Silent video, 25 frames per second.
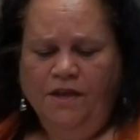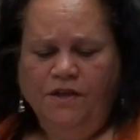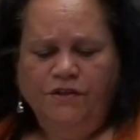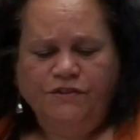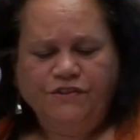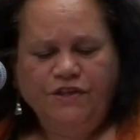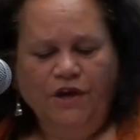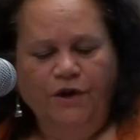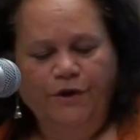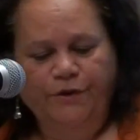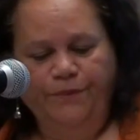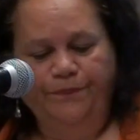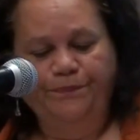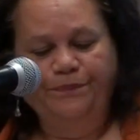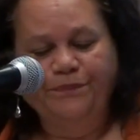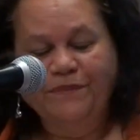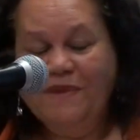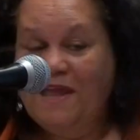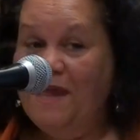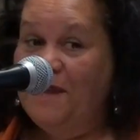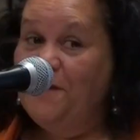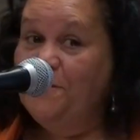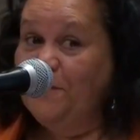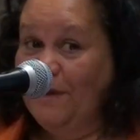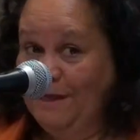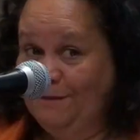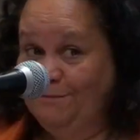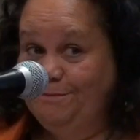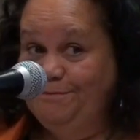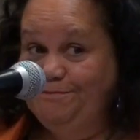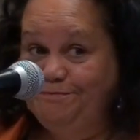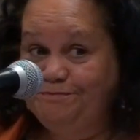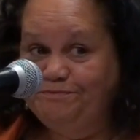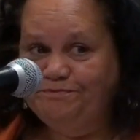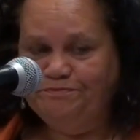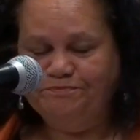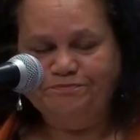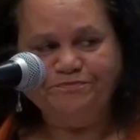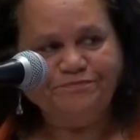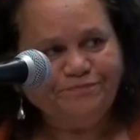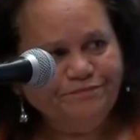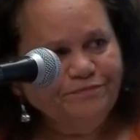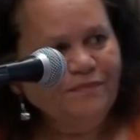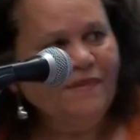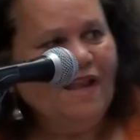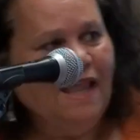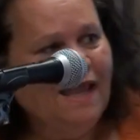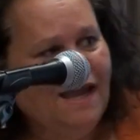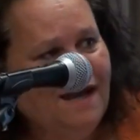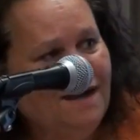So, anyway,
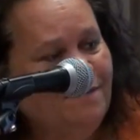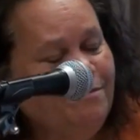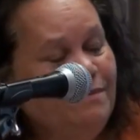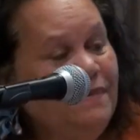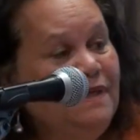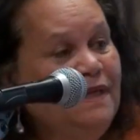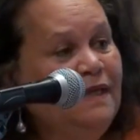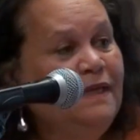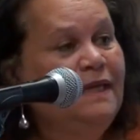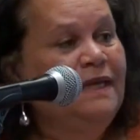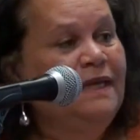now,